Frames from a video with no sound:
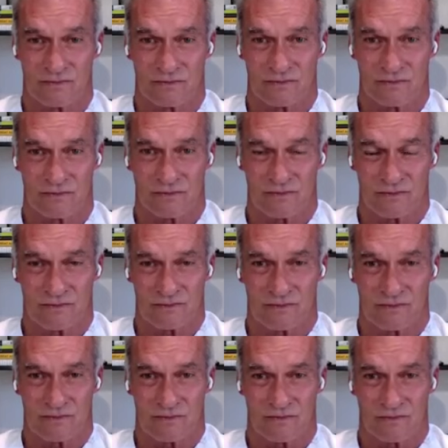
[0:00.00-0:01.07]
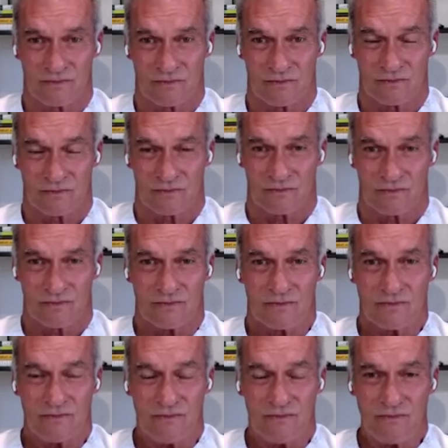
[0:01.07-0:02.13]

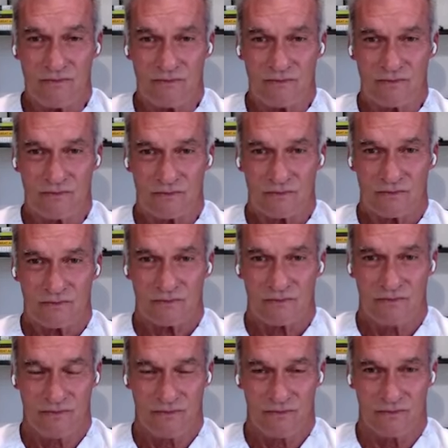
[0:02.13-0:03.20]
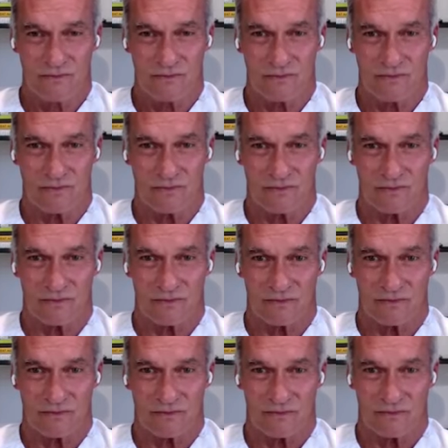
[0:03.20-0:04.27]

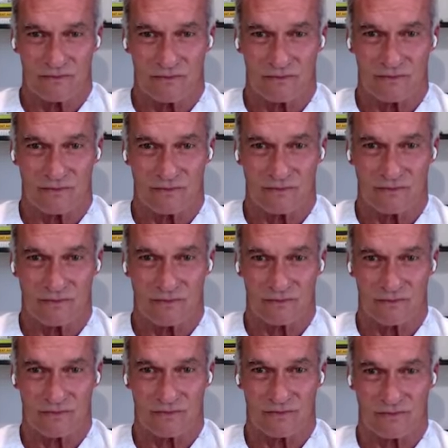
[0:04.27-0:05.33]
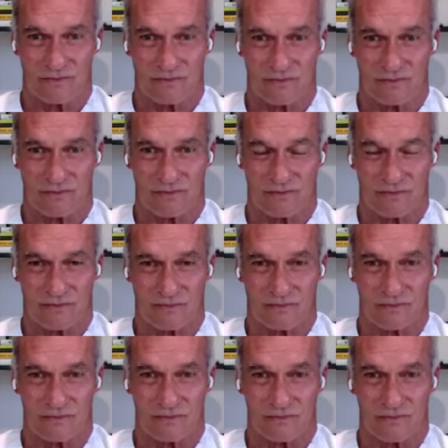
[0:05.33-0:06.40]

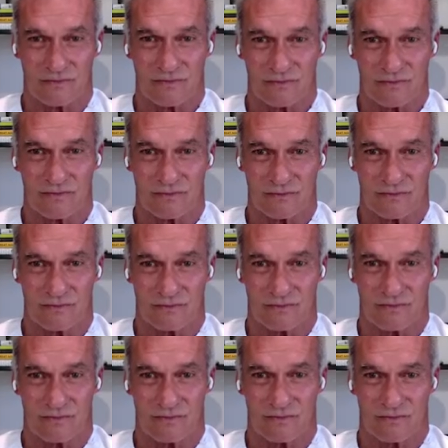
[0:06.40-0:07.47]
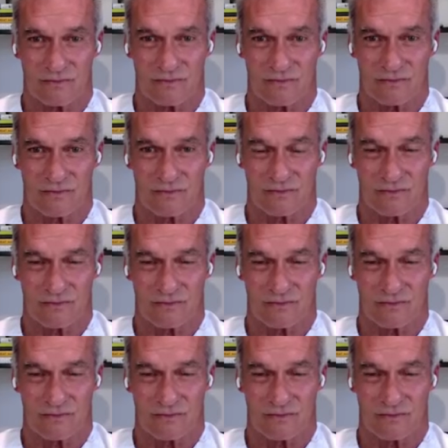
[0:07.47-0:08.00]
(not speaking)